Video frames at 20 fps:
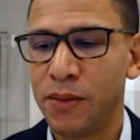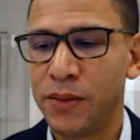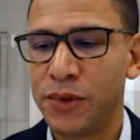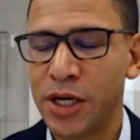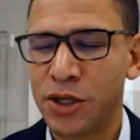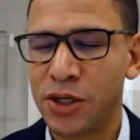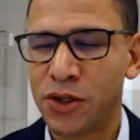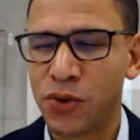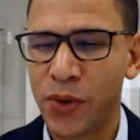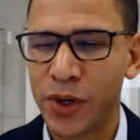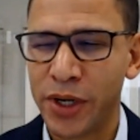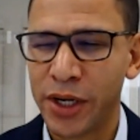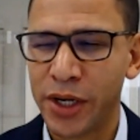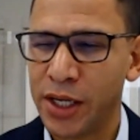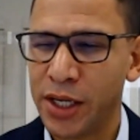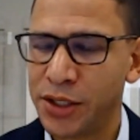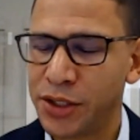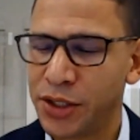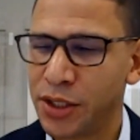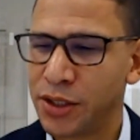20
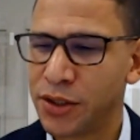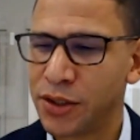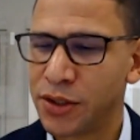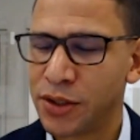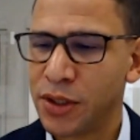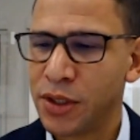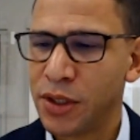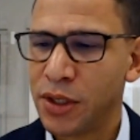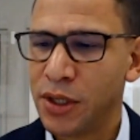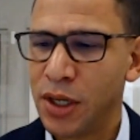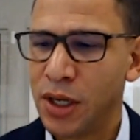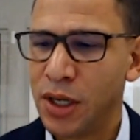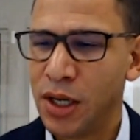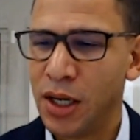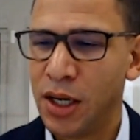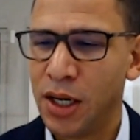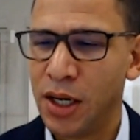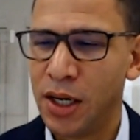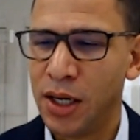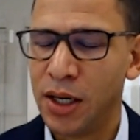agents,
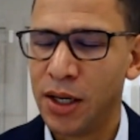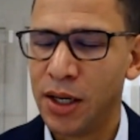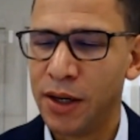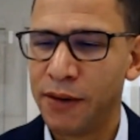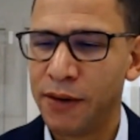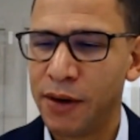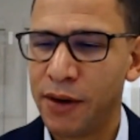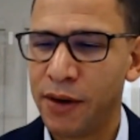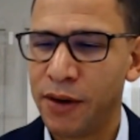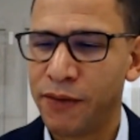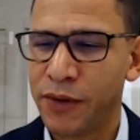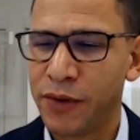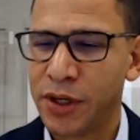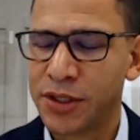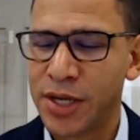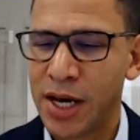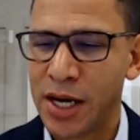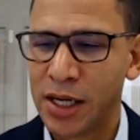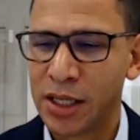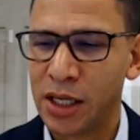I forget
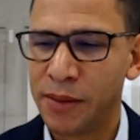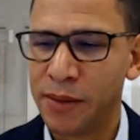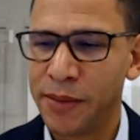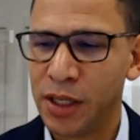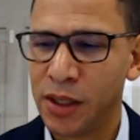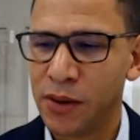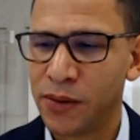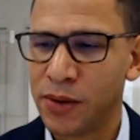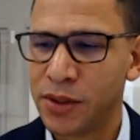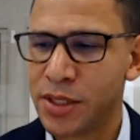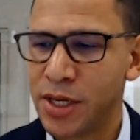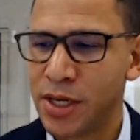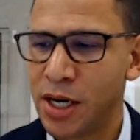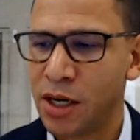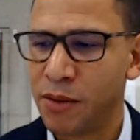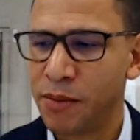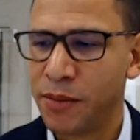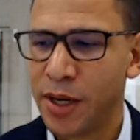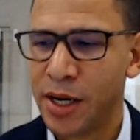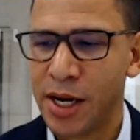exactly how many it was
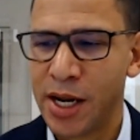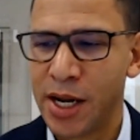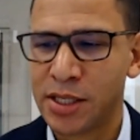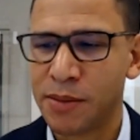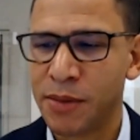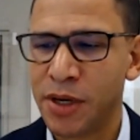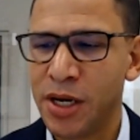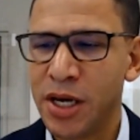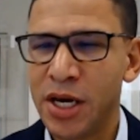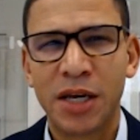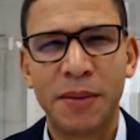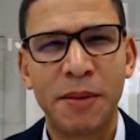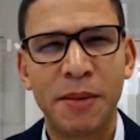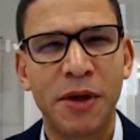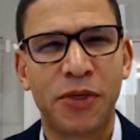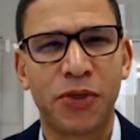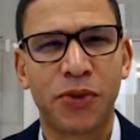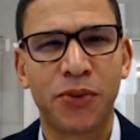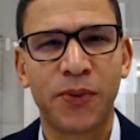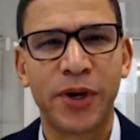now, but I asked them, give me
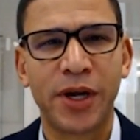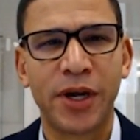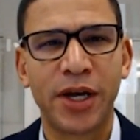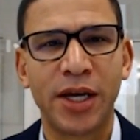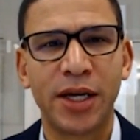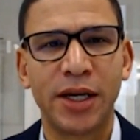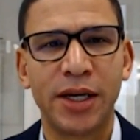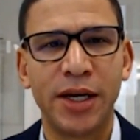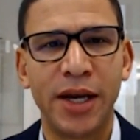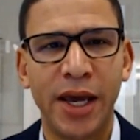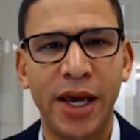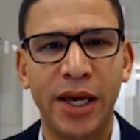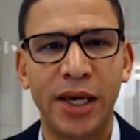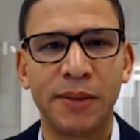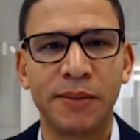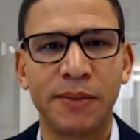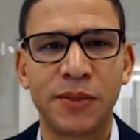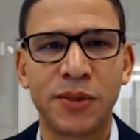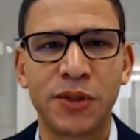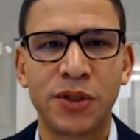3
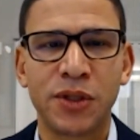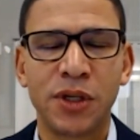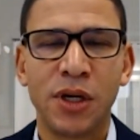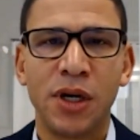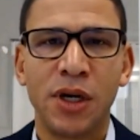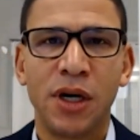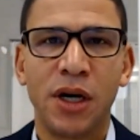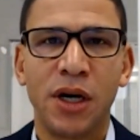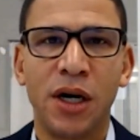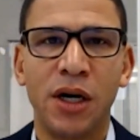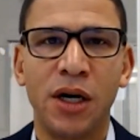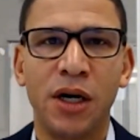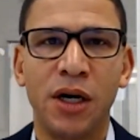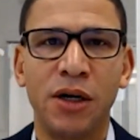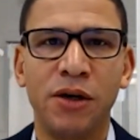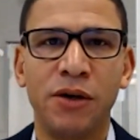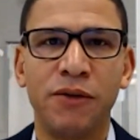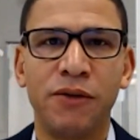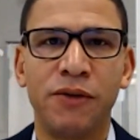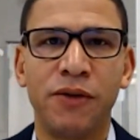names
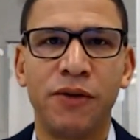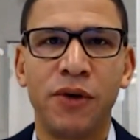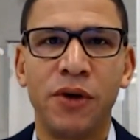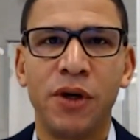of